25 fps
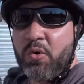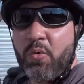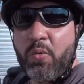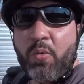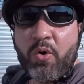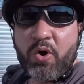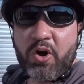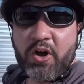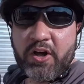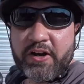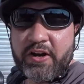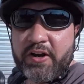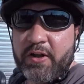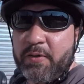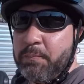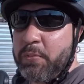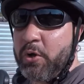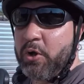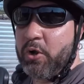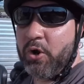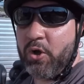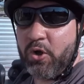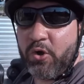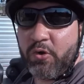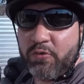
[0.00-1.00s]
water and
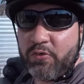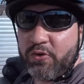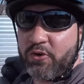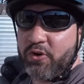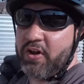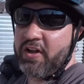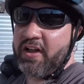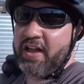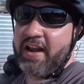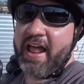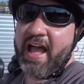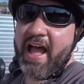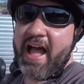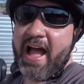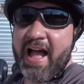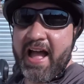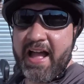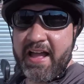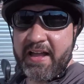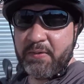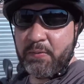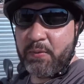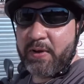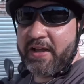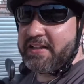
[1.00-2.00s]
pull over on a
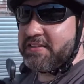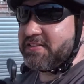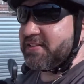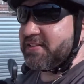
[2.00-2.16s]
highway.